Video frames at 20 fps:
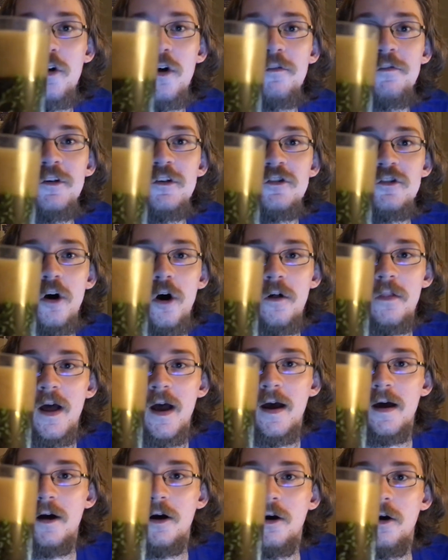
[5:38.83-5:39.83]
know if you saw
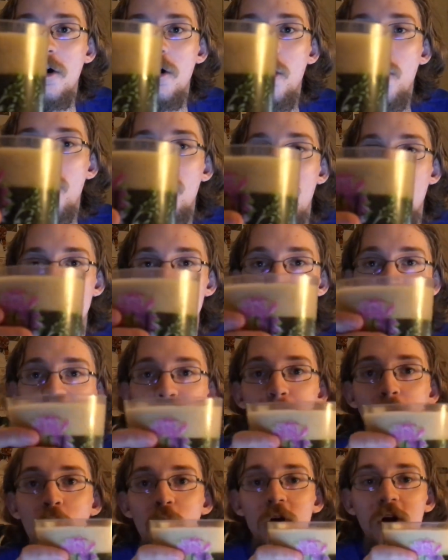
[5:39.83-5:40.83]
that, all that
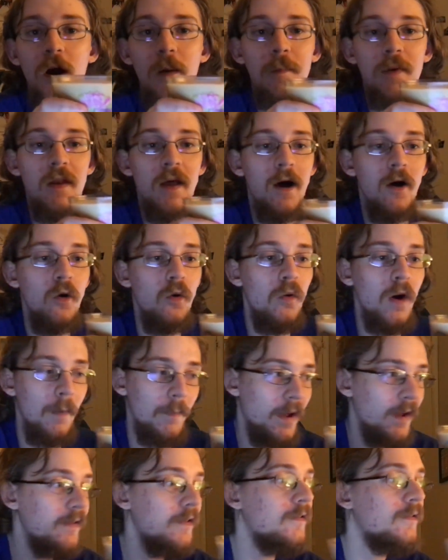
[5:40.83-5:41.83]
smoke coming out. I
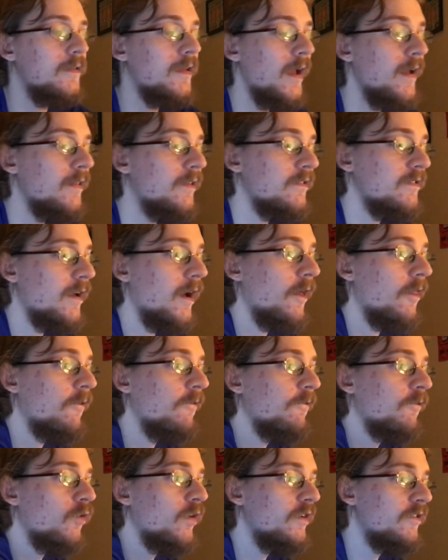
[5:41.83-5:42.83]
mean, I did take this out of
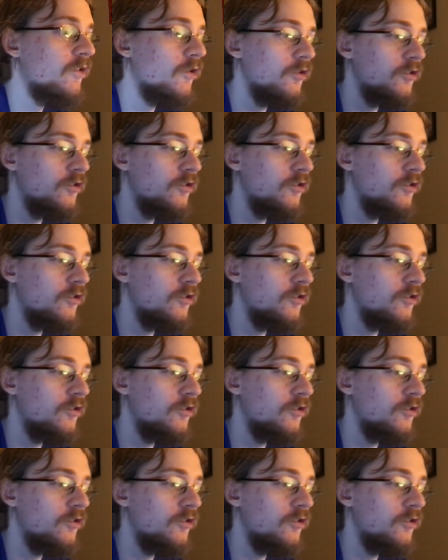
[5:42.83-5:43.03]
the freezer